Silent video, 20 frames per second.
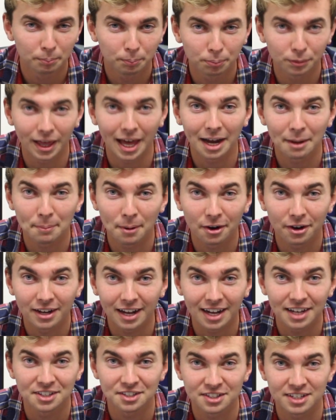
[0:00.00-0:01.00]
Blackberry
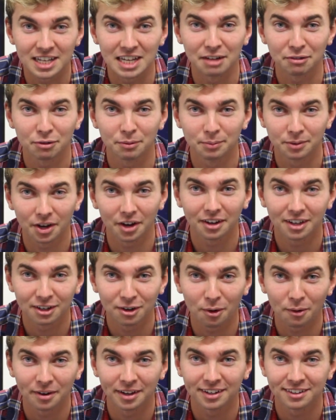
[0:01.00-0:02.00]
iced tea from Dunkin'
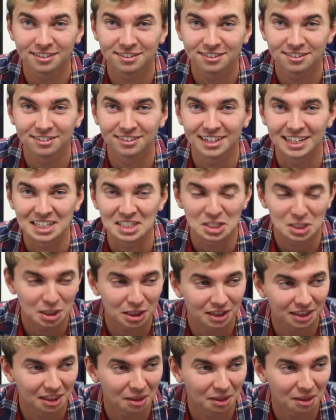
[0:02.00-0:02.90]
Donuts is